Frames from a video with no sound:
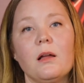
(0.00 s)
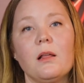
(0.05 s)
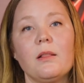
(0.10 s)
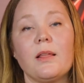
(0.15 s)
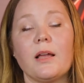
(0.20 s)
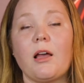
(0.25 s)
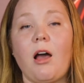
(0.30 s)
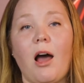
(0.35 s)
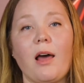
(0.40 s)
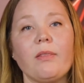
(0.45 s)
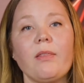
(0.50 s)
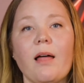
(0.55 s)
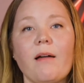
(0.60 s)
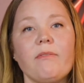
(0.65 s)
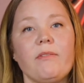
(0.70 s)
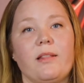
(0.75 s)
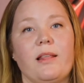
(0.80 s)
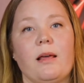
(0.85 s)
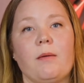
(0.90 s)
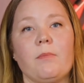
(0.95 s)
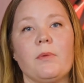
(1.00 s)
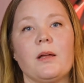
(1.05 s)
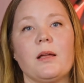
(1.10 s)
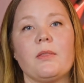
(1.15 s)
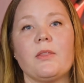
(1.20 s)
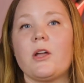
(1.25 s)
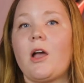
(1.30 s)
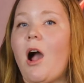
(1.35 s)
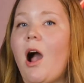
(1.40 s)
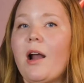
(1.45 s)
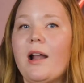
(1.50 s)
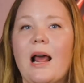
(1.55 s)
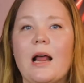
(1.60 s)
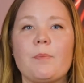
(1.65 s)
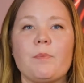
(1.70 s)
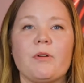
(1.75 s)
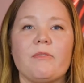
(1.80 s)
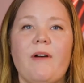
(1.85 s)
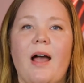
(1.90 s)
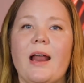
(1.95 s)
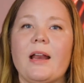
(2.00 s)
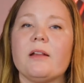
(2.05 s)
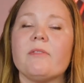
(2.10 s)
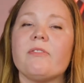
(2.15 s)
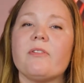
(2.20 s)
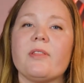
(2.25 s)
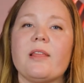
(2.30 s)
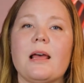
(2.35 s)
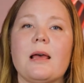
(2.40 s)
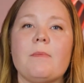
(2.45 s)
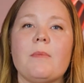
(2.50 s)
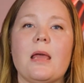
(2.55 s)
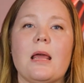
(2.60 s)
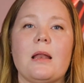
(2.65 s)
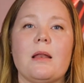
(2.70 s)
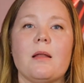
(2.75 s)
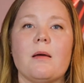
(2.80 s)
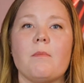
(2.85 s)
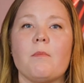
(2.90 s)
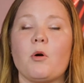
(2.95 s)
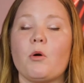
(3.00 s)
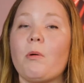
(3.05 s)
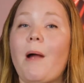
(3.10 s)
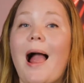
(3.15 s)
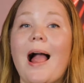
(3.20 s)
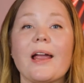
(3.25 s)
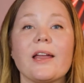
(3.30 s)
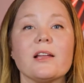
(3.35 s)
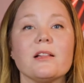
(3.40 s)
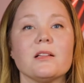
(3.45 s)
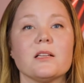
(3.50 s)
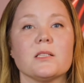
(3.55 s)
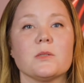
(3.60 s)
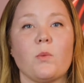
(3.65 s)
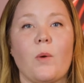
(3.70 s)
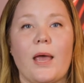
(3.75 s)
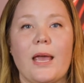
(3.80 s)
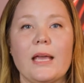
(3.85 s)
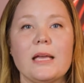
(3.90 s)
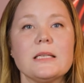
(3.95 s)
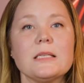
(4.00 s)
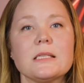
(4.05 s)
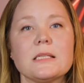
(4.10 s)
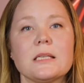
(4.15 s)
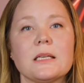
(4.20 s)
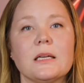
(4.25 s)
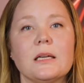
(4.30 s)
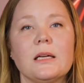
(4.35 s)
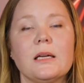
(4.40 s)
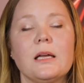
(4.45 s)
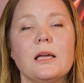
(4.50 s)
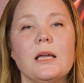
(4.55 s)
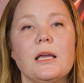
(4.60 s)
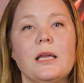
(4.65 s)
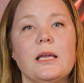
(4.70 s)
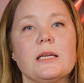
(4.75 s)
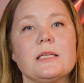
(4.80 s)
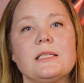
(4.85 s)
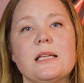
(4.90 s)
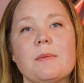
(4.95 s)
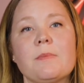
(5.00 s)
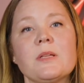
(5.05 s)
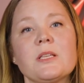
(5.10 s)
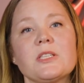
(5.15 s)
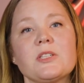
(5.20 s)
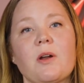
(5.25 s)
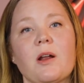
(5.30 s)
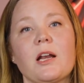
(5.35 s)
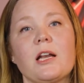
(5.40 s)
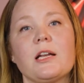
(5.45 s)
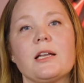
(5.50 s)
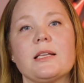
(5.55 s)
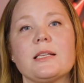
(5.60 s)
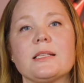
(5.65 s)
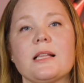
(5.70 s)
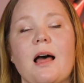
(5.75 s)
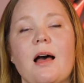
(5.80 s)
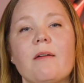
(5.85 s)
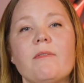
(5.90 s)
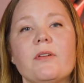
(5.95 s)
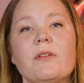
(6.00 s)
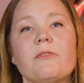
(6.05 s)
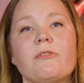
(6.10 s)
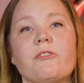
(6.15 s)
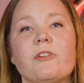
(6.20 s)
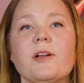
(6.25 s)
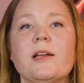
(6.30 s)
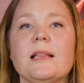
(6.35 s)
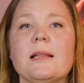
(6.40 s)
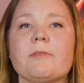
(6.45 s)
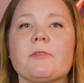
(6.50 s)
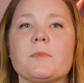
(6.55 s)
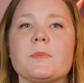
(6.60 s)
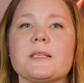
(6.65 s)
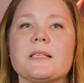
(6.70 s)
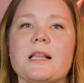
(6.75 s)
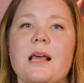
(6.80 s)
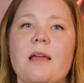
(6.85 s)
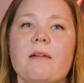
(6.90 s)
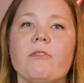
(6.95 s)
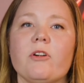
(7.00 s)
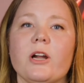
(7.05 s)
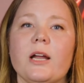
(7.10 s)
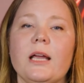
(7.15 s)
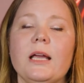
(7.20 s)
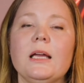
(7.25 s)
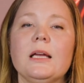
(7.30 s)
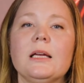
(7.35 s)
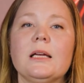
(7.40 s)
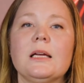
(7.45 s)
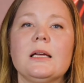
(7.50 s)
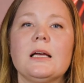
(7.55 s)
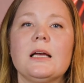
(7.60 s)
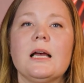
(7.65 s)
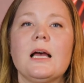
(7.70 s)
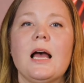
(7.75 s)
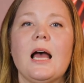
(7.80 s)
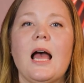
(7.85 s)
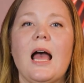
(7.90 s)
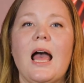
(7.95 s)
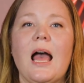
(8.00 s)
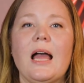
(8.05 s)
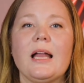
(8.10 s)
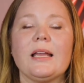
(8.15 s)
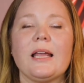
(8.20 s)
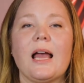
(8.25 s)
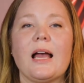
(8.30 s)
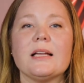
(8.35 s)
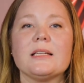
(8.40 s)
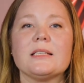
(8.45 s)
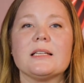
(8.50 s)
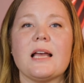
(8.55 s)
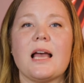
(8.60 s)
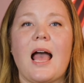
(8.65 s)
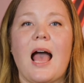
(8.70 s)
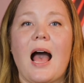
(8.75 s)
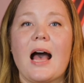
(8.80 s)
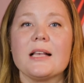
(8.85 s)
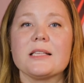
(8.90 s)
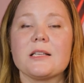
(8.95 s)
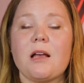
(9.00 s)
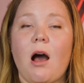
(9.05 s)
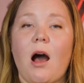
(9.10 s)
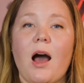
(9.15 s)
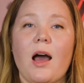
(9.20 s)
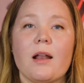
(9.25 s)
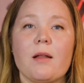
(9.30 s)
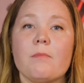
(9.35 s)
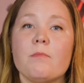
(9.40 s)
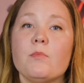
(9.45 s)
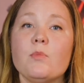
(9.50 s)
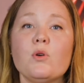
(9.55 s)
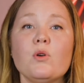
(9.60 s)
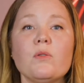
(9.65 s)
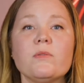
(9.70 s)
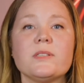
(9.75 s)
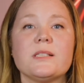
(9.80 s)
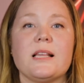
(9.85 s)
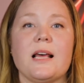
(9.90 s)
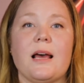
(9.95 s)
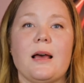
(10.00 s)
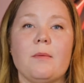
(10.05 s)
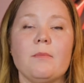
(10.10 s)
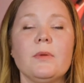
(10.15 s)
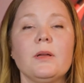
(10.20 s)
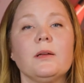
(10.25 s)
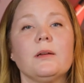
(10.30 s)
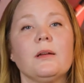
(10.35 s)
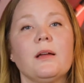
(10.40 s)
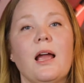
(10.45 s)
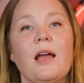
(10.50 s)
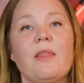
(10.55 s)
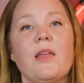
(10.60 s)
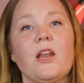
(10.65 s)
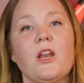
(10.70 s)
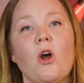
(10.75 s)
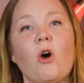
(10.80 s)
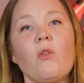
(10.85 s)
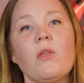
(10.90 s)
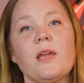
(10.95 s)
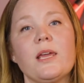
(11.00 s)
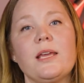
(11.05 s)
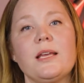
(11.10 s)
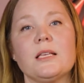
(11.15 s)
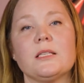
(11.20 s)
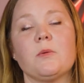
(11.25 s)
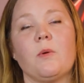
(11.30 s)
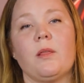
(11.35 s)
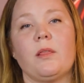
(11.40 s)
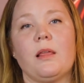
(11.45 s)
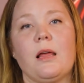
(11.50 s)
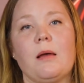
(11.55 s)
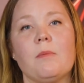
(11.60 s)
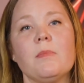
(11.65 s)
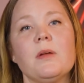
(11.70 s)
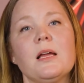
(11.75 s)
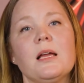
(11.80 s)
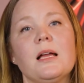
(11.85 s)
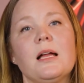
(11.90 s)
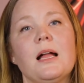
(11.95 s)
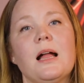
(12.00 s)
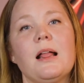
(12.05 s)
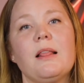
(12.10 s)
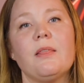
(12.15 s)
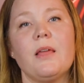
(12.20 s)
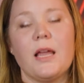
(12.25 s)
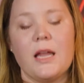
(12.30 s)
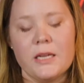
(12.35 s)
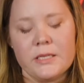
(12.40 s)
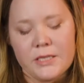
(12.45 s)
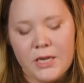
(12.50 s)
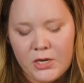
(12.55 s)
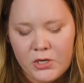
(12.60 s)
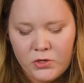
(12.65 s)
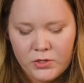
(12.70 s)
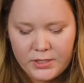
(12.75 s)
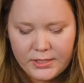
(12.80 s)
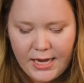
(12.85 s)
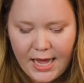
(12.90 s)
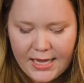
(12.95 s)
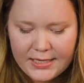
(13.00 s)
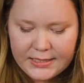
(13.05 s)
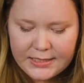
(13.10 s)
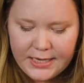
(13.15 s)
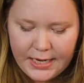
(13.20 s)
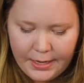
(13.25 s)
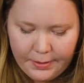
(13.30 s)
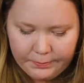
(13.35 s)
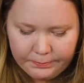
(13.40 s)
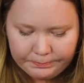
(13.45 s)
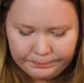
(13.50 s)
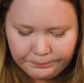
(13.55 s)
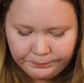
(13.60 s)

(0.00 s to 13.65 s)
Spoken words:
that God loved them, that God had provided for them in miraculous ways. He had demonstrated his love in freeing them from slavery. And yet, as God moves them, and they know that he is with them, they continue to test him.